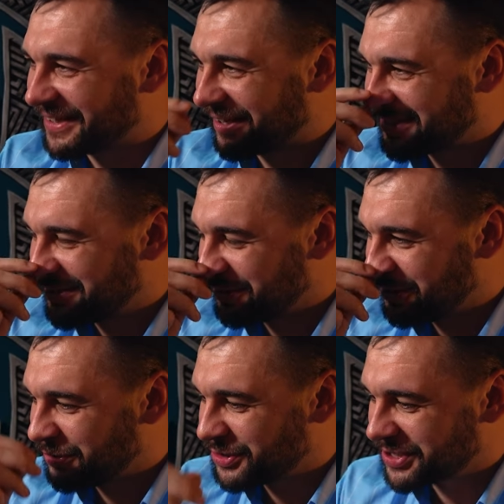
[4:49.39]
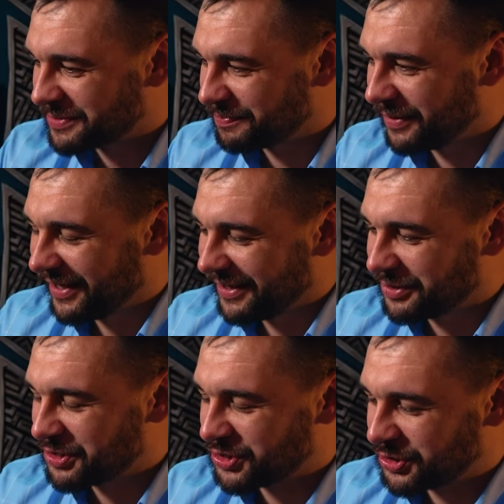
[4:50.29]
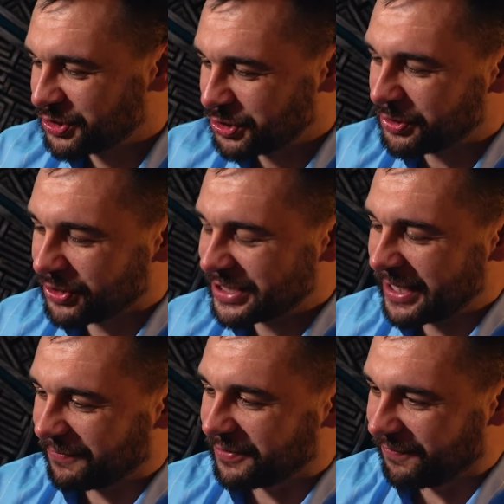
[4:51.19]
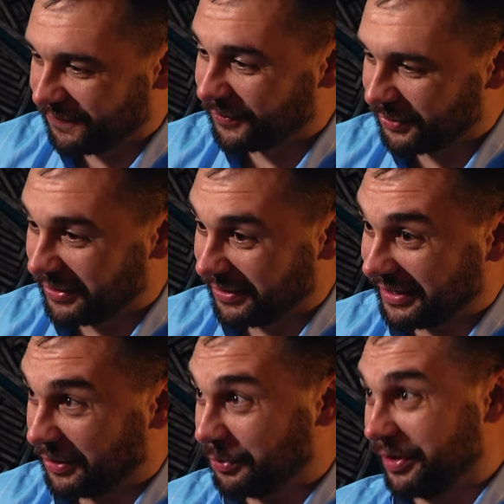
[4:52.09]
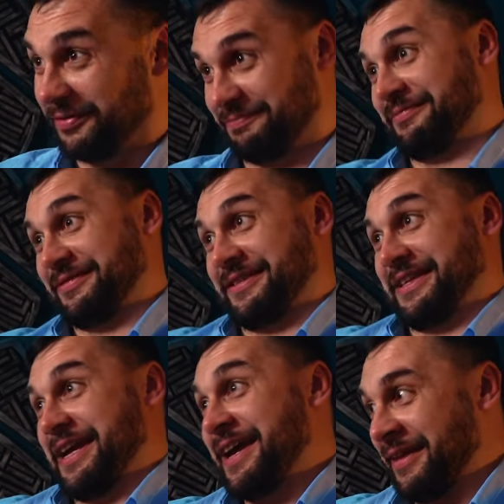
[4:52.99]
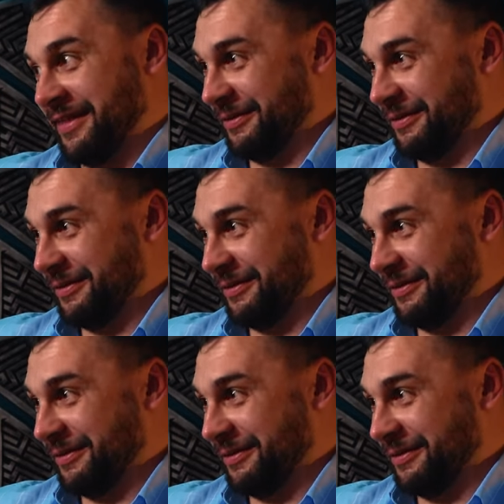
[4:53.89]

Like, so you just you just shoot yourself in the foot, and they're like, "Well, yeah,